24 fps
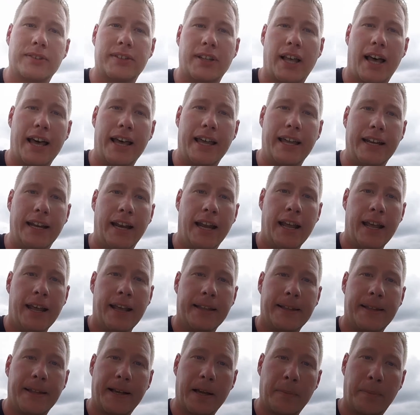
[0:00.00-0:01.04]
sign
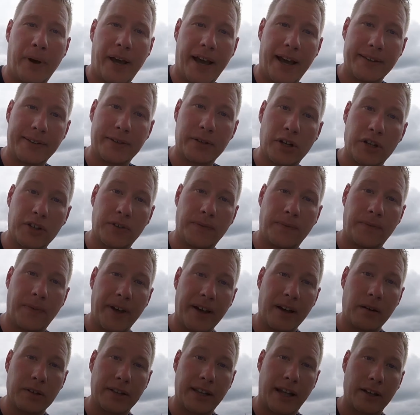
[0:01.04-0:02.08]
the capacitor has
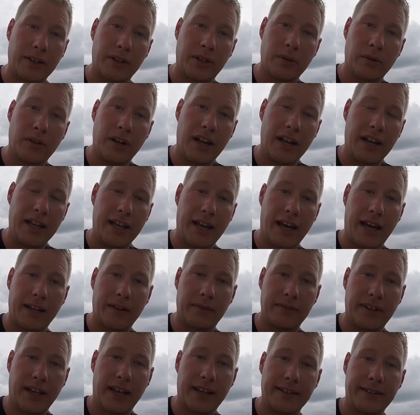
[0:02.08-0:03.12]
failed without doing any kind
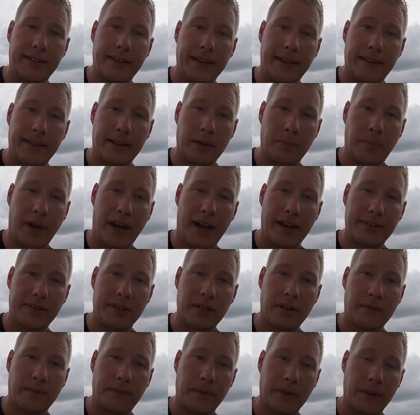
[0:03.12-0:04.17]
of testing of the
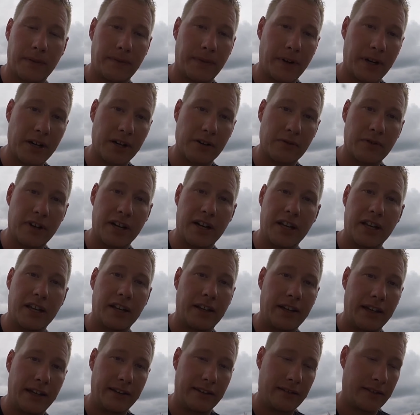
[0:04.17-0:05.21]
capacitor for the farad
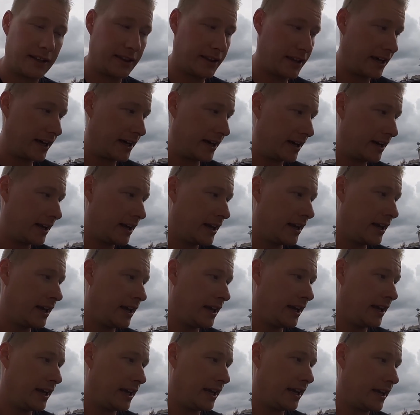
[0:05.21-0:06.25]
reading, anything like that,
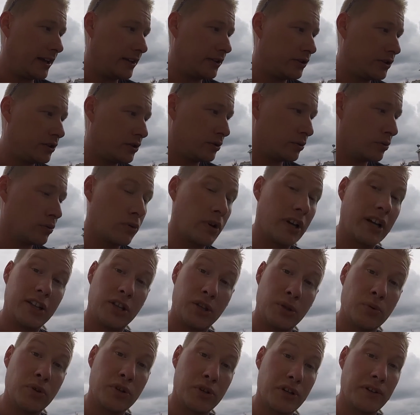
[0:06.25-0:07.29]
is to
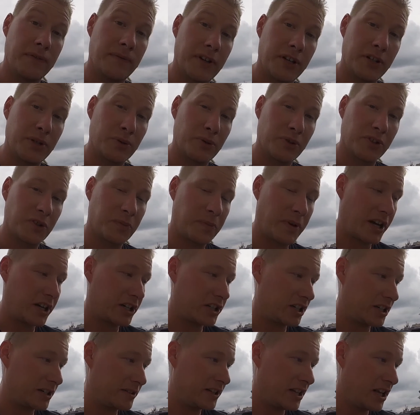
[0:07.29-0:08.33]
do a good visual
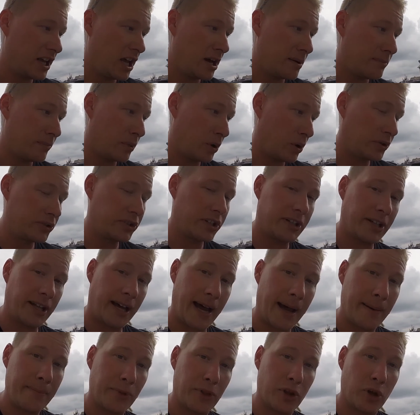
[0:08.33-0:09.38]
inspection. Most of the
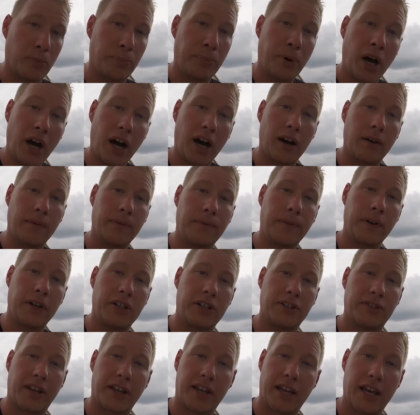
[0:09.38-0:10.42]
time they'll puff
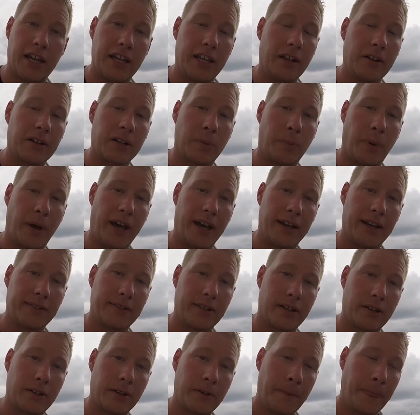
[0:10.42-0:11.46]
just like any other
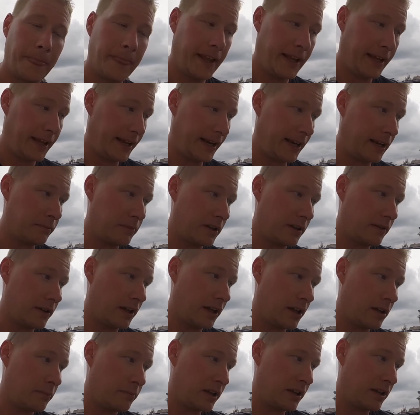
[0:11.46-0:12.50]
capacitor, and
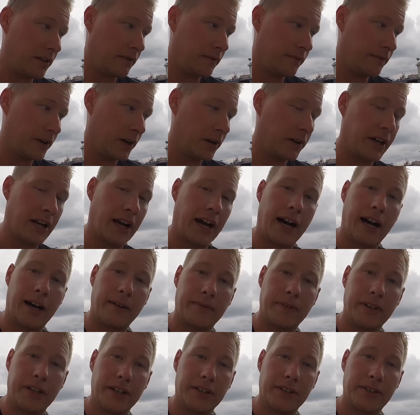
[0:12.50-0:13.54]
it'll be very
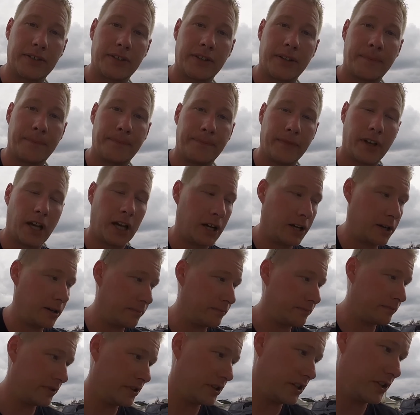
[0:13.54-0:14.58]
obvious.
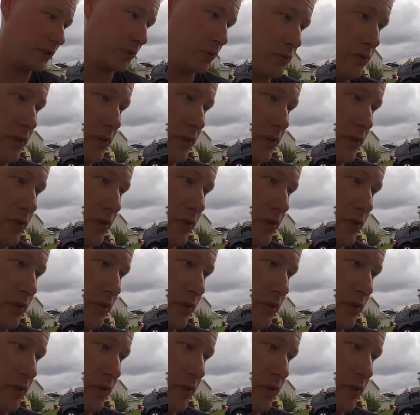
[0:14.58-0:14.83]
This